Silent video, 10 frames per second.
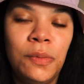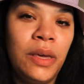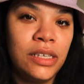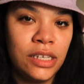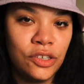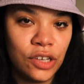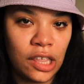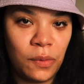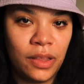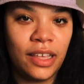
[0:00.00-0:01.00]
because I
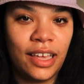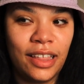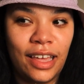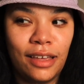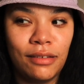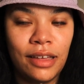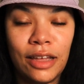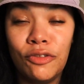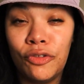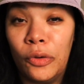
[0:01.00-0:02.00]
genuinely like
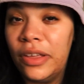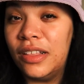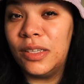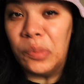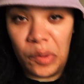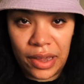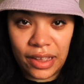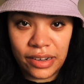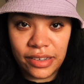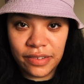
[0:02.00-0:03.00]
enjoy this
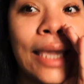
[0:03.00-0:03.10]
brand.